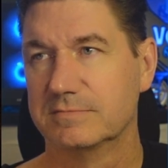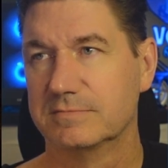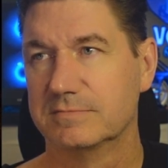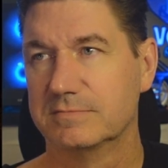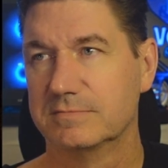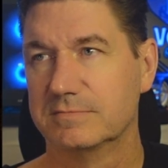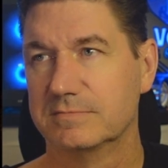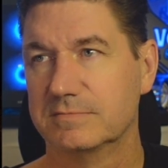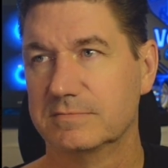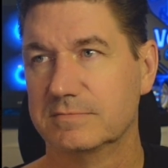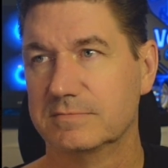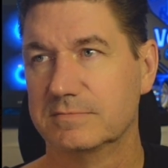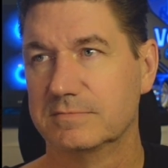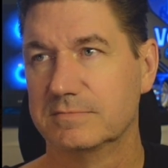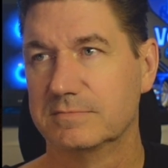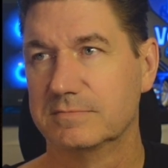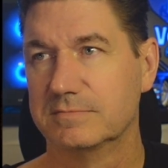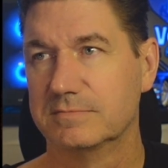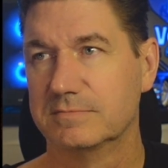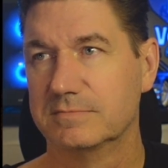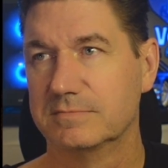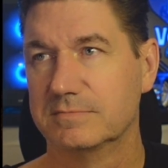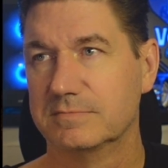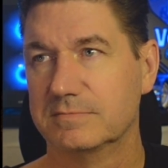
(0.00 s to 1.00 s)

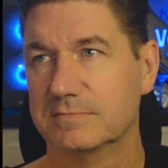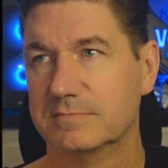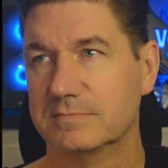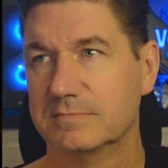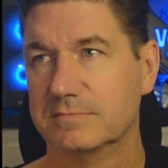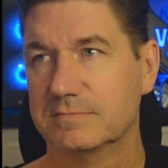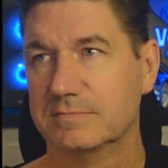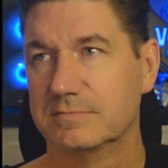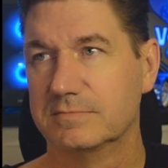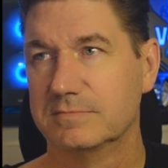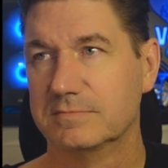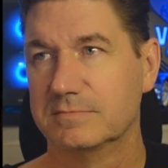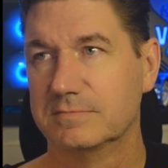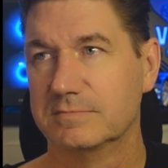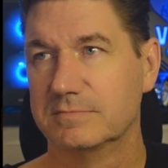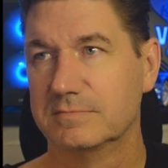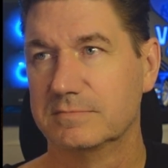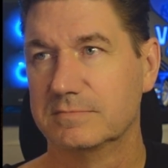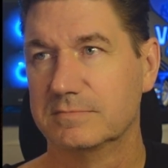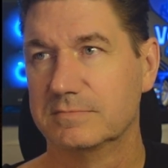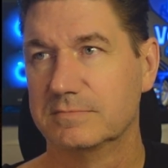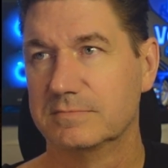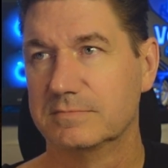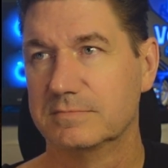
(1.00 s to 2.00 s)

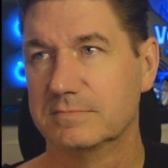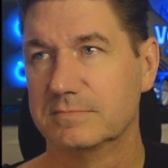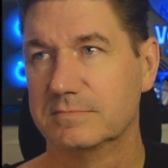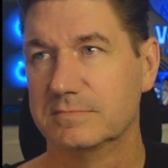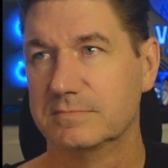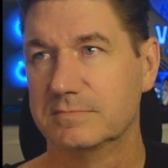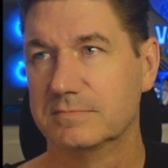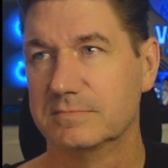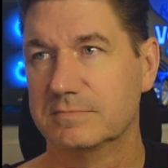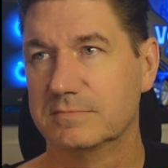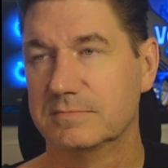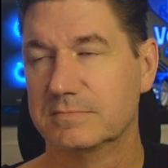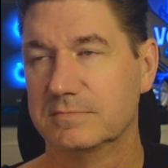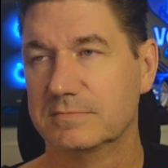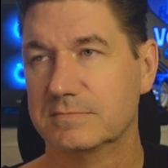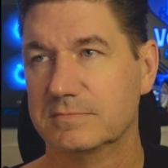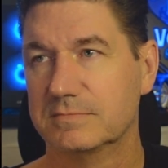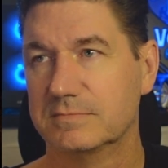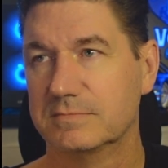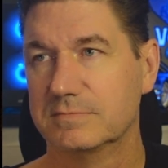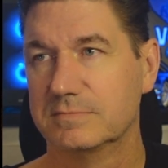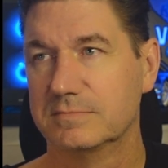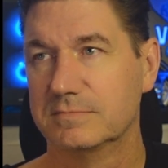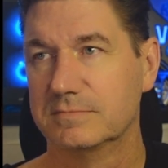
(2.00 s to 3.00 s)

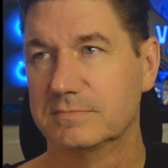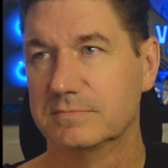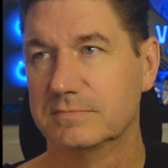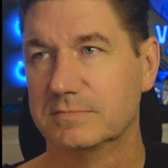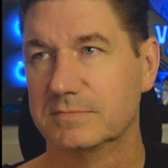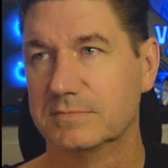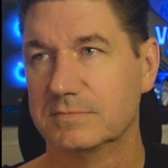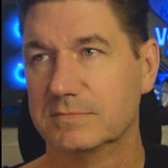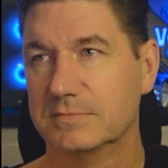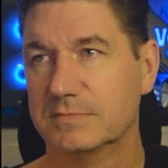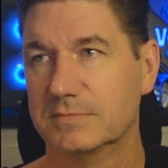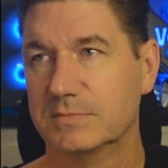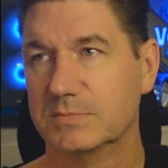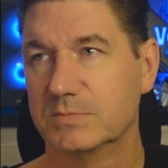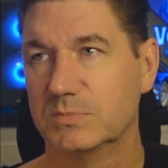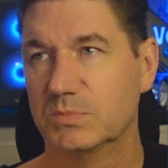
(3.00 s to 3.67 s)
(silence)